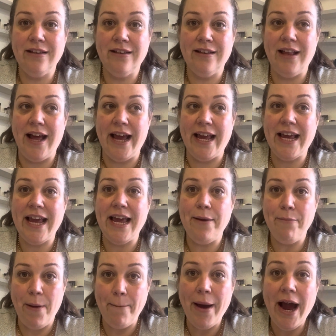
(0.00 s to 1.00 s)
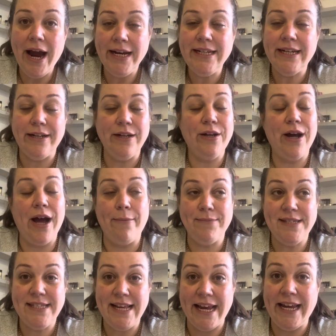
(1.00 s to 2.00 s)
like, in my mind, and I'm
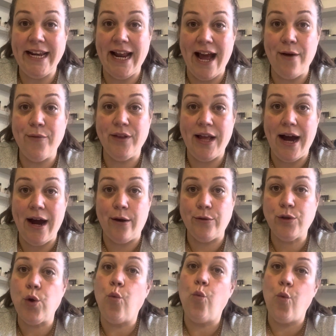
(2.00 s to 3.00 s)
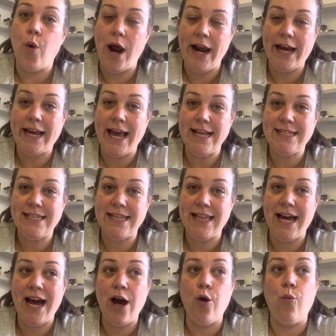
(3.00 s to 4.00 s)
saying it out loud, that when I get to
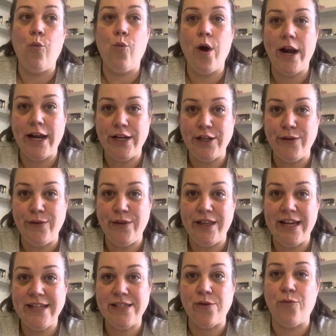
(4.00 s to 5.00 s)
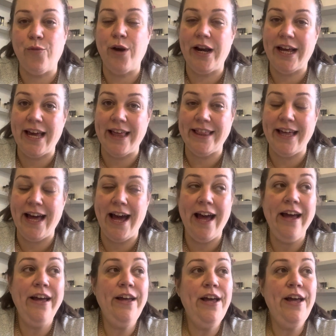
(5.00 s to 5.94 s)
that, and when I do this, and when I get that,